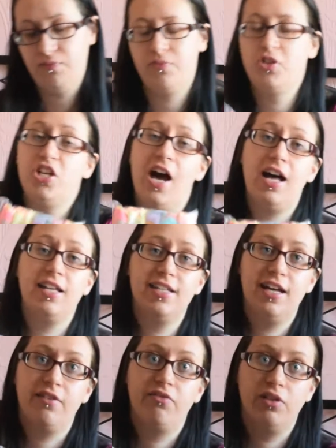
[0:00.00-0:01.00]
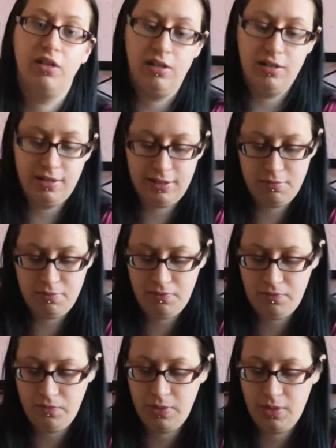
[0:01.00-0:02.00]
She had to have these.
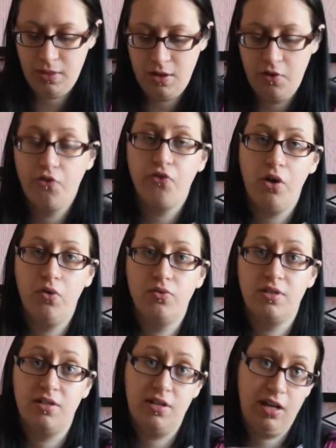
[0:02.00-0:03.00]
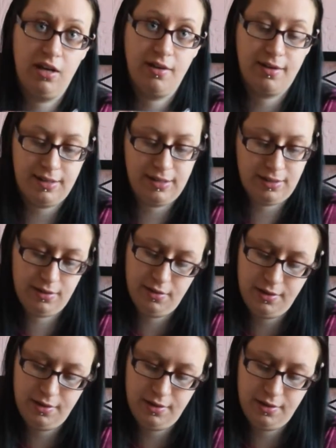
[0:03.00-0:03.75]
Frozen knickers.